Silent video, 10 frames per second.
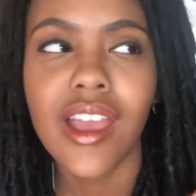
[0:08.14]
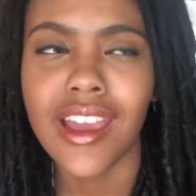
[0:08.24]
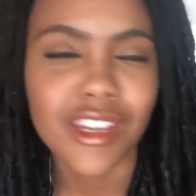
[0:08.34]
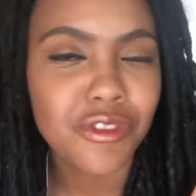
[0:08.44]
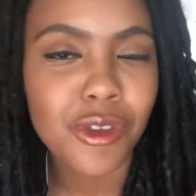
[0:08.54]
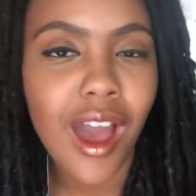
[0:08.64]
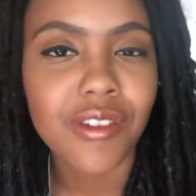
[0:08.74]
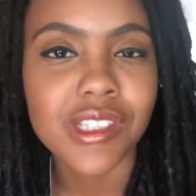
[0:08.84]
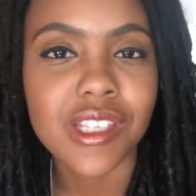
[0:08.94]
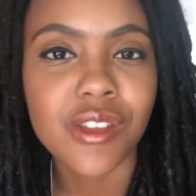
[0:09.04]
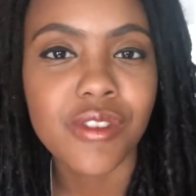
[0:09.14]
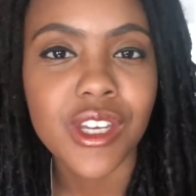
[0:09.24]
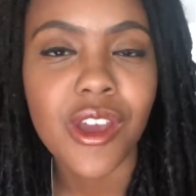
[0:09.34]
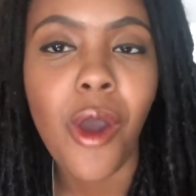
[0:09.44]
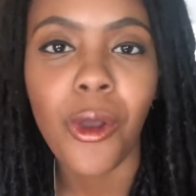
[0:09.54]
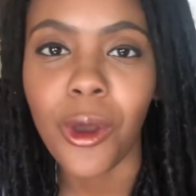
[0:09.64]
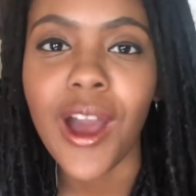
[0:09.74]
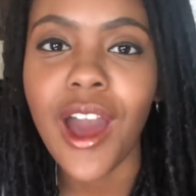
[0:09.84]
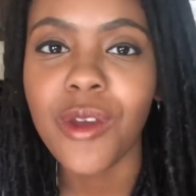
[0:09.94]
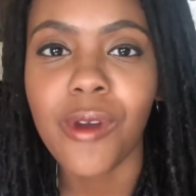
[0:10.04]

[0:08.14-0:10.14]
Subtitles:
and if you haven't seen the video, go ahead and